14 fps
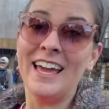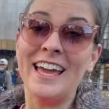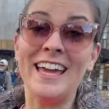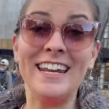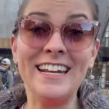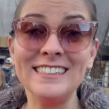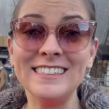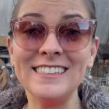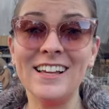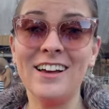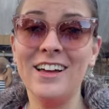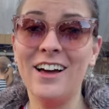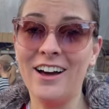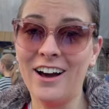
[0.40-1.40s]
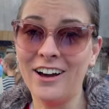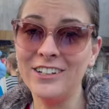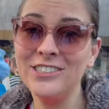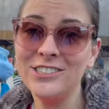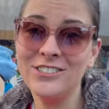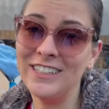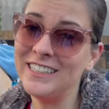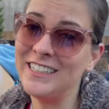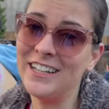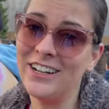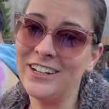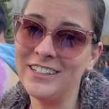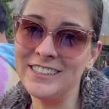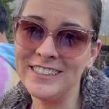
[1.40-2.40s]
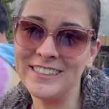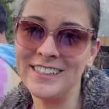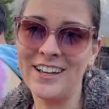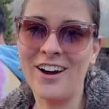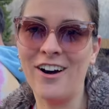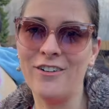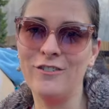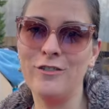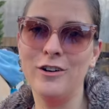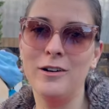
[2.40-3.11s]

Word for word: It is a hundred years of